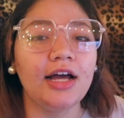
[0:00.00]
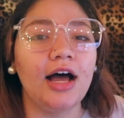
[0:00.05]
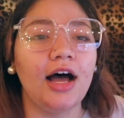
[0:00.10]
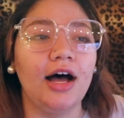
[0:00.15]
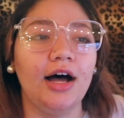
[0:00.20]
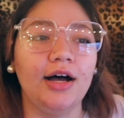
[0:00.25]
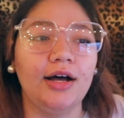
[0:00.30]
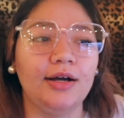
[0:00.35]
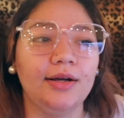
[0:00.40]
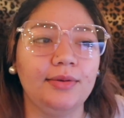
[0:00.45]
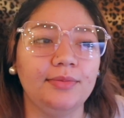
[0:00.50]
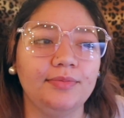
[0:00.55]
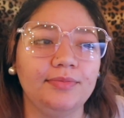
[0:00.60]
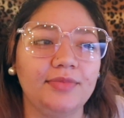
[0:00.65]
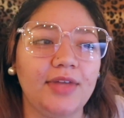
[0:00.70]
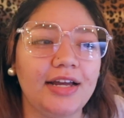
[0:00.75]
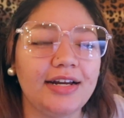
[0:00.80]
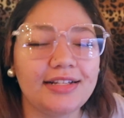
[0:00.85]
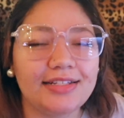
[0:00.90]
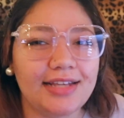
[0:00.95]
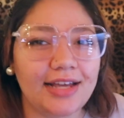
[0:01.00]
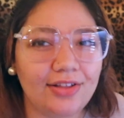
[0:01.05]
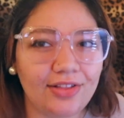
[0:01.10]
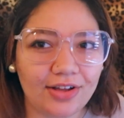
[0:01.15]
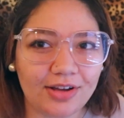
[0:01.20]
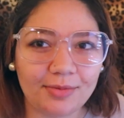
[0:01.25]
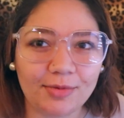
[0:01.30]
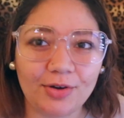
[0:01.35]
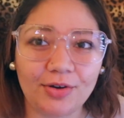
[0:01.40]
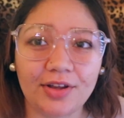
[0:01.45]
I didn't say how
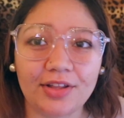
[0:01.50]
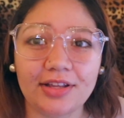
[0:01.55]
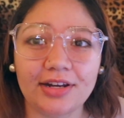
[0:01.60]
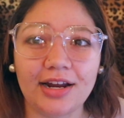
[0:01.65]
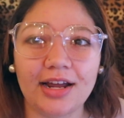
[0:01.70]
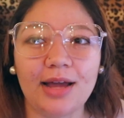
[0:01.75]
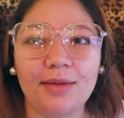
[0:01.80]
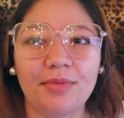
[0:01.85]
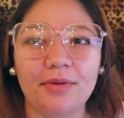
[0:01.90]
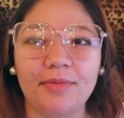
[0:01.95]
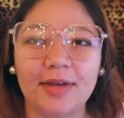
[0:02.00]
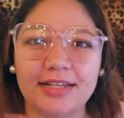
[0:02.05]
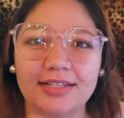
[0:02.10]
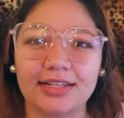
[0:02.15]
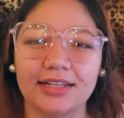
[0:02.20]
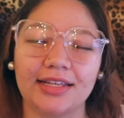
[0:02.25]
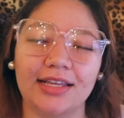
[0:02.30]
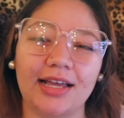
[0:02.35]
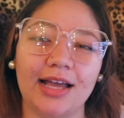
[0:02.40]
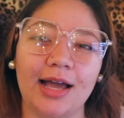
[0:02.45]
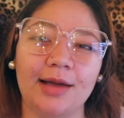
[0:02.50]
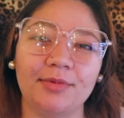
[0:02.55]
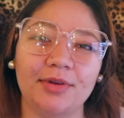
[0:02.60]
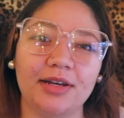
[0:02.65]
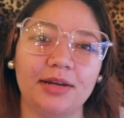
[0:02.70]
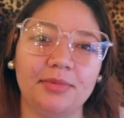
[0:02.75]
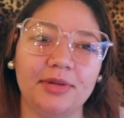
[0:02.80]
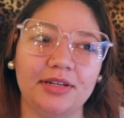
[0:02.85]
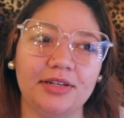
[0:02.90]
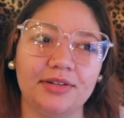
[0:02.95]
long I'm going on the diet, but basically I'm
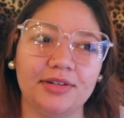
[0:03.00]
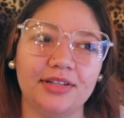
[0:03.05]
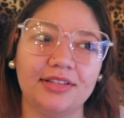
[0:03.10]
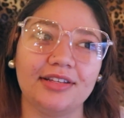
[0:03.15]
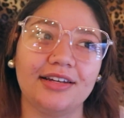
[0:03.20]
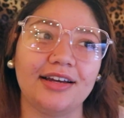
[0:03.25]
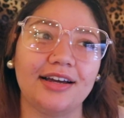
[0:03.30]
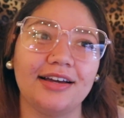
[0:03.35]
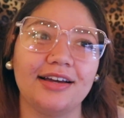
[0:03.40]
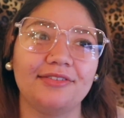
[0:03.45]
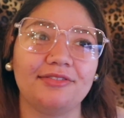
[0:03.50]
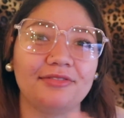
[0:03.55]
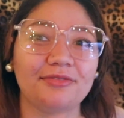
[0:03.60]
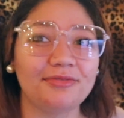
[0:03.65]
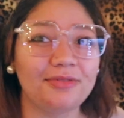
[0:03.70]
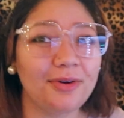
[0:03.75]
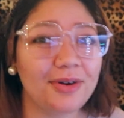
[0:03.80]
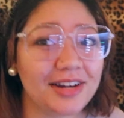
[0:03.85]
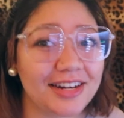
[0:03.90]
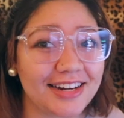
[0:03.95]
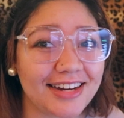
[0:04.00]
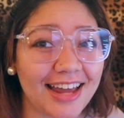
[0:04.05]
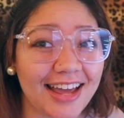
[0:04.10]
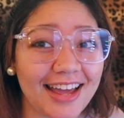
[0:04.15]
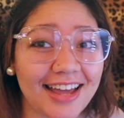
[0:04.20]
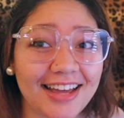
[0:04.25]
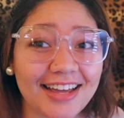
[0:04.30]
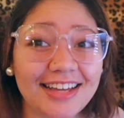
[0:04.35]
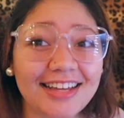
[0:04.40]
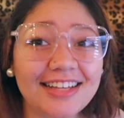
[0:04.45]
going to be doing the diet for 40
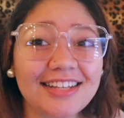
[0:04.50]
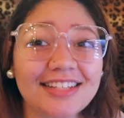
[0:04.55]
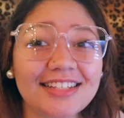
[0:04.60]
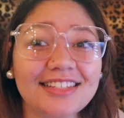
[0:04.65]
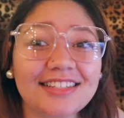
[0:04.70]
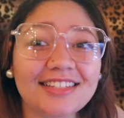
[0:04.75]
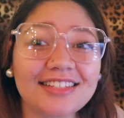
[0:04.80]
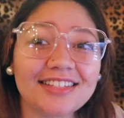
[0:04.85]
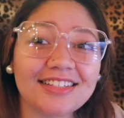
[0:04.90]
days.